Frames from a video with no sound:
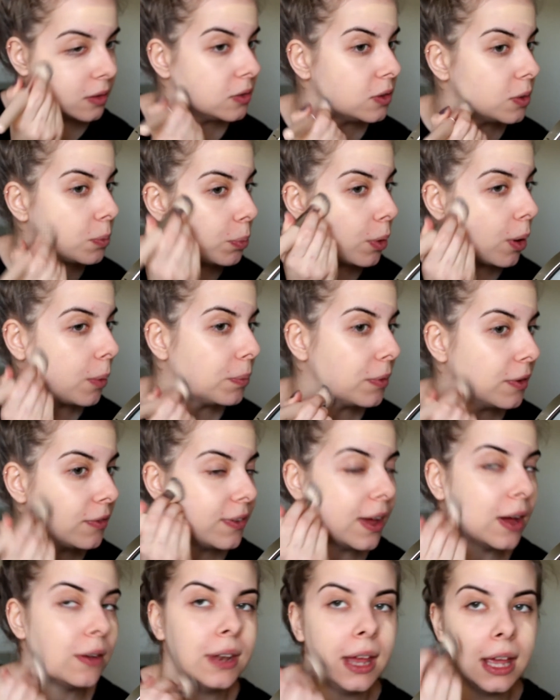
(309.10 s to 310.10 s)
to pop the
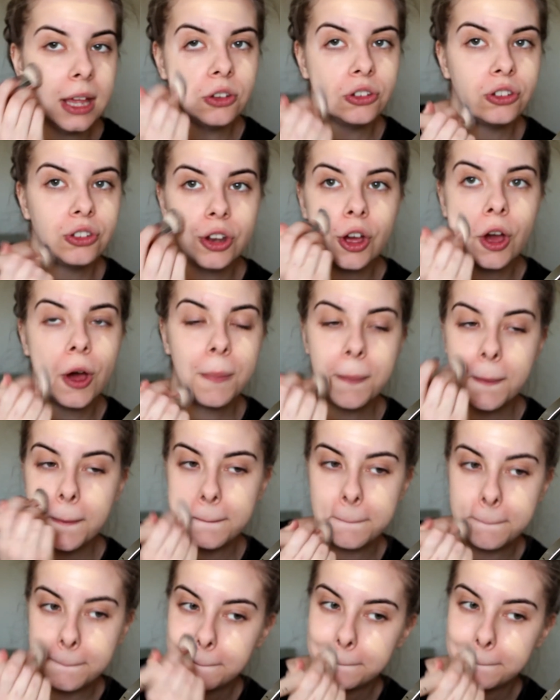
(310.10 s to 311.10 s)
foundation on.